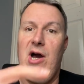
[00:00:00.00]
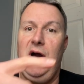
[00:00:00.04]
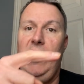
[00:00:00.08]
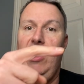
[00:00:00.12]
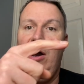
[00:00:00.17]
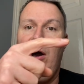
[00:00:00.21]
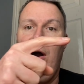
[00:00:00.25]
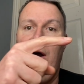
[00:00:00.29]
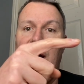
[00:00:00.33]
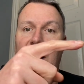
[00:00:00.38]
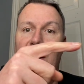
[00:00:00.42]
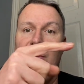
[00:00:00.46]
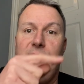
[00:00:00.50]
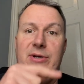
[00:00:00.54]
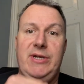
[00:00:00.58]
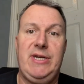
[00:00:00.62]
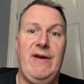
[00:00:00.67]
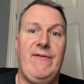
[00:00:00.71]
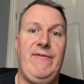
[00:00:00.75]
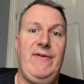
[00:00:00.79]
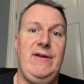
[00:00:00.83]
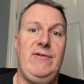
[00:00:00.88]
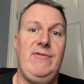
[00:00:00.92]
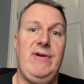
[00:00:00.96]
I would
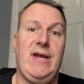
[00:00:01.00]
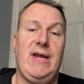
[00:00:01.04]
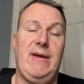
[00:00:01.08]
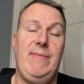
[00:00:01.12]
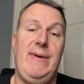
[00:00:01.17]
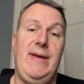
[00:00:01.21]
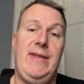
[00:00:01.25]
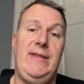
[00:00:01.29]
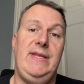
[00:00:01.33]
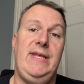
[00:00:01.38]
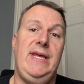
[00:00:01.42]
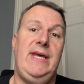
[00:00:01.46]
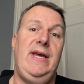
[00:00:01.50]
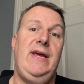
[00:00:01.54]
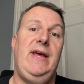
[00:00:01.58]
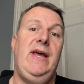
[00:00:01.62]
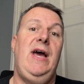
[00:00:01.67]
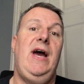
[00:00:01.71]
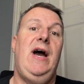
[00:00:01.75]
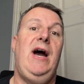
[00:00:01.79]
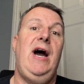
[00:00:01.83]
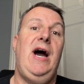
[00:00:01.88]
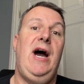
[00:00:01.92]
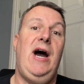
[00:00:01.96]
definitely recommend it.
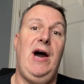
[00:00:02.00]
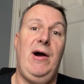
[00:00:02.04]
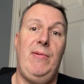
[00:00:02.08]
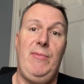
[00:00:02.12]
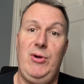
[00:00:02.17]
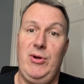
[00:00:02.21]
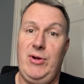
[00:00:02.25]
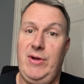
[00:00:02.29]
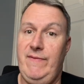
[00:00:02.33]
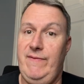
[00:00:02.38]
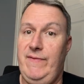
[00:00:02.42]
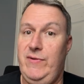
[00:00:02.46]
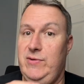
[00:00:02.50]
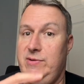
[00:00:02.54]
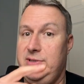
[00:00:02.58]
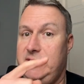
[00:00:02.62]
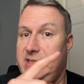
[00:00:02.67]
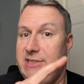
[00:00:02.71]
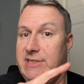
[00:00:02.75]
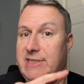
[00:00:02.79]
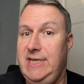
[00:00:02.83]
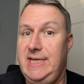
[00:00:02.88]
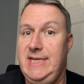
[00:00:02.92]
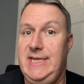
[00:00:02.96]
I'm looking forward
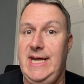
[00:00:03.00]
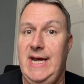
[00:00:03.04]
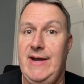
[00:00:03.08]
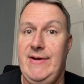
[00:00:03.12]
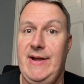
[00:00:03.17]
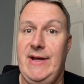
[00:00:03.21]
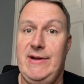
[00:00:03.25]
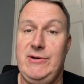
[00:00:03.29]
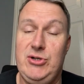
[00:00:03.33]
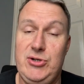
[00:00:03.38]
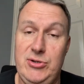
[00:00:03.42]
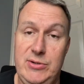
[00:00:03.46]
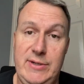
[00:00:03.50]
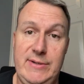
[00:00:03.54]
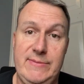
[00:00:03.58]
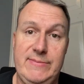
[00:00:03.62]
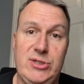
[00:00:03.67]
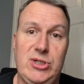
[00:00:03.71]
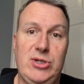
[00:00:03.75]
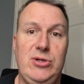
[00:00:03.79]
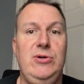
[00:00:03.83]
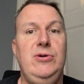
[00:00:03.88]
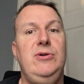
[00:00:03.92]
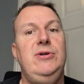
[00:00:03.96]
to sitting down now, doing the
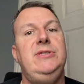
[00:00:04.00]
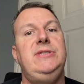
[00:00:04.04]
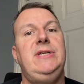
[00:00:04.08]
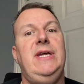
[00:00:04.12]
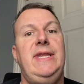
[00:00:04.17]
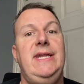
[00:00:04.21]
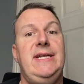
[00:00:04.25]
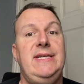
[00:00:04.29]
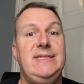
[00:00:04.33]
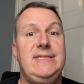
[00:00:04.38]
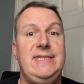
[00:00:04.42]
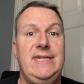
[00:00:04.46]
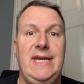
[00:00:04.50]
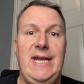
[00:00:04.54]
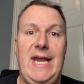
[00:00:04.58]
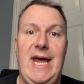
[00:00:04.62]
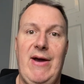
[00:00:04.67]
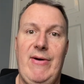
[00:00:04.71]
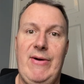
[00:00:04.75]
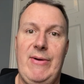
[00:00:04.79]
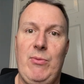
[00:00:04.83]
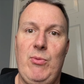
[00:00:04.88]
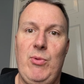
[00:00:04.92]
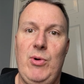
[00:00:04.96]
scores, and then seeing
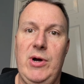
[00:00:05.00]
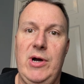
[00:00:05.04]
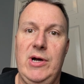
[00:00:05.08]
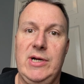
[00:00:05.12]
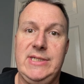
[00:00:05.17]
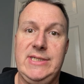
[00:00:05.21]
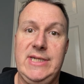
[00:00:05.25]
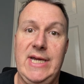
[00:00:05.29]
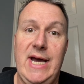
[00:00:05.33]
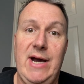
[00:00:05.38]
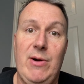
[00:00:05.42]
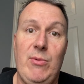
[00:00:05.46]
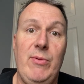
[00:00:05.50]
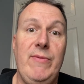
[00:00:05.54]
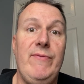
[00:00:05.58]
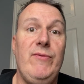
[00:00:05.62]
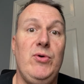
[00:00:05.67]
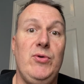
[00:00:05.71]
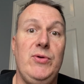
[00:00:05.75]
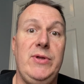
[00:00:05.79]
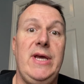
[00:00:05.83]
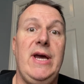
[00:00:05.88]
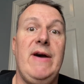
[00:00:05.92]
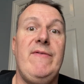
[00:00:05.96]
how it works out with
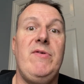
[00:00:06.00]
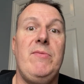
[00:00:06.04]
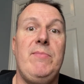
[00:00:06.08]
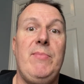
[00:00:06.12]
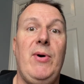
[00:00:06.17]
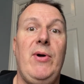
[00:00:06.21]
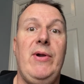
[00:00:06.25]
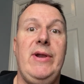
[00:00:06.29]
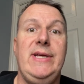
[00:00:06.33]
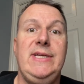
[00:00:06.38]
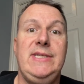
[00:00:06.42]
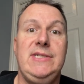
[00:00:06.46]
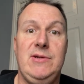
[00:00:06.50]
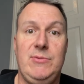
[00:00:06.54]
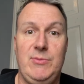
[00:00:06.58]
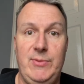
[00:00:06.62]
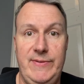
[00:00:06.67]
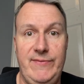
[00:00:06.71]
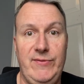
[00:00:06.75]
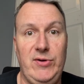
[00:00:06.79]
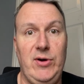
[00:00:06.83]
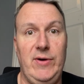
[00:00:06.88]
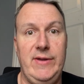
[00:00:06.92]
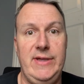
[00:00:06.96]
all the other Polly's that
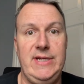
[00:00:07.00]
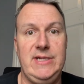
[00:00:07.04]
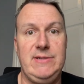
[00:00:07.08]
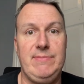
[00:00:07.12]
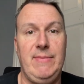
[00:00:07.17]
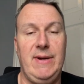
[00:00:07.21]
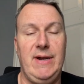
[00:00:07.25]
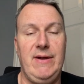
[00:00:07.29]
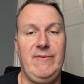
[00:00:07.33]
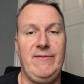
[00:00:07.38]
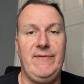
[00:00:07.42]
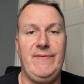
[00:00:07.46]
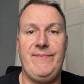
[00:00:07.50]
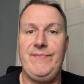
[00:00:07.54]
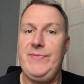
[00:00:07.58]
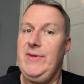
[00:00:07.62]
we've got this month.